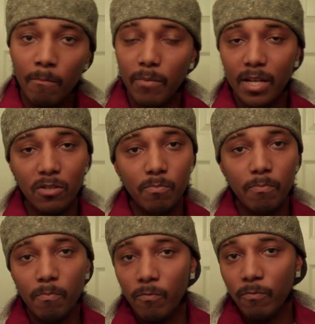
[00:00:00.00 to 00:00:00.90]
But
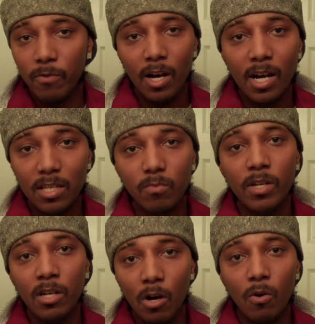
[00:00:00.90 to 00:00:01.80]
for us,
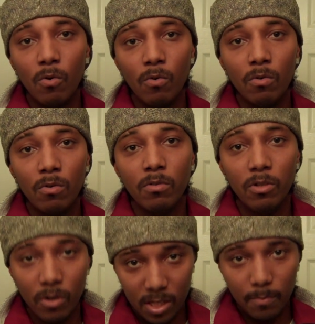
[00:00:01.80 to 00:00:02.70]
we know
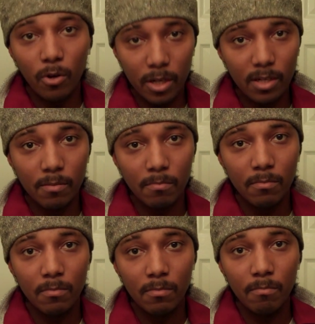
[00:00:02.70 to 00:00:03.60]
you're exploiting them,
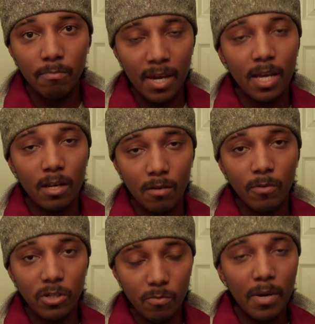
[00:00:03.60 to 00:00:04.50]
paying them
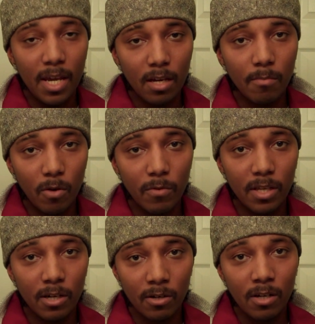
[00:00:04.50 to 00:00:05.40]
what you're paying them over
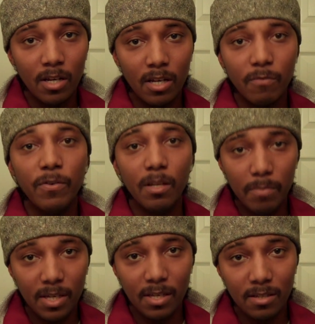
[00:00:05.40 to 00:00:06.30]
there in the
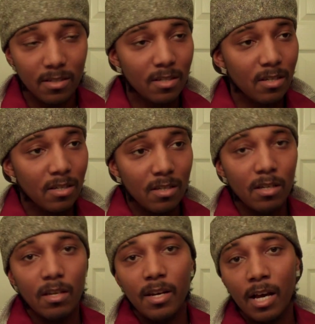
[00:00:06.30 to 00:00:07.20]
Philippines.
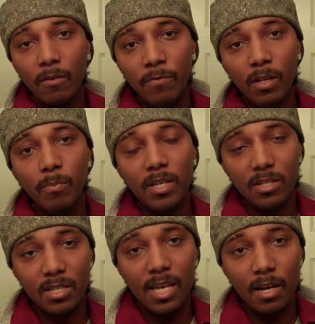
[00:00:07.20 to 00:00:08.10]
Now, the
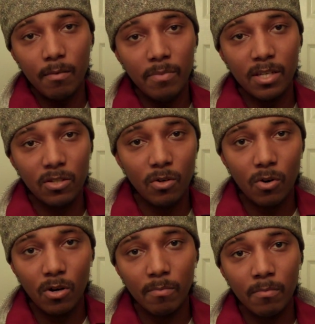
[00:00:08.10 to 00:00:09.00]
Philippines just had a big
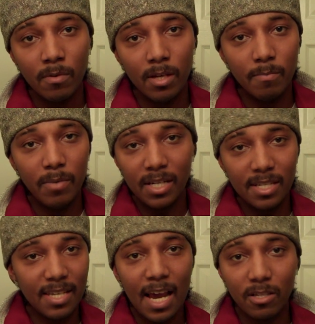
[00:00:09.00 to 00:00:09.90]
storm, a big
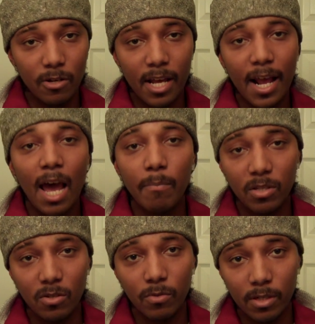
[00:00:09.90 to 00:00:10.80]
disaster that
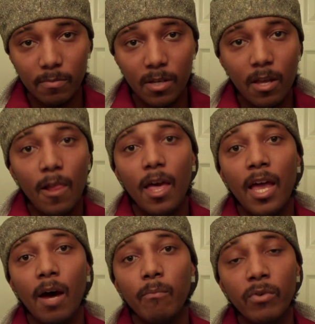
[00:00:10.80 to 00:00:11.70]
happened to them.
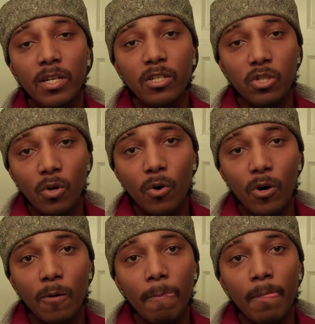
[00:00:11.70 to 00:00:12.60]
And I'm pretty
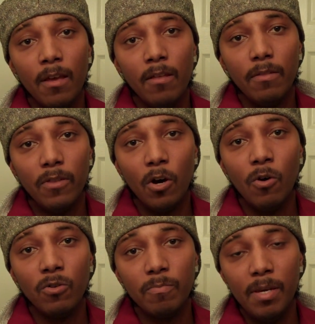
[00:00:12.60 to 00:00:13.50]
sure
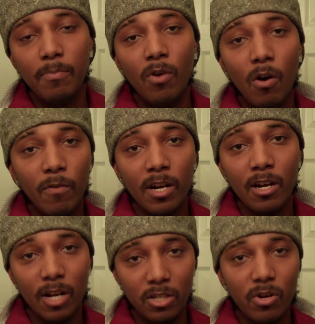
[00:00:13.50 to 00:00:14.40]
those people over
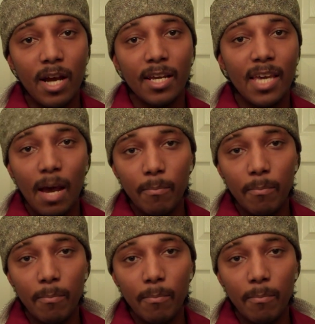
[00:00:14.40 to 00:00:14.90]
there that's trying to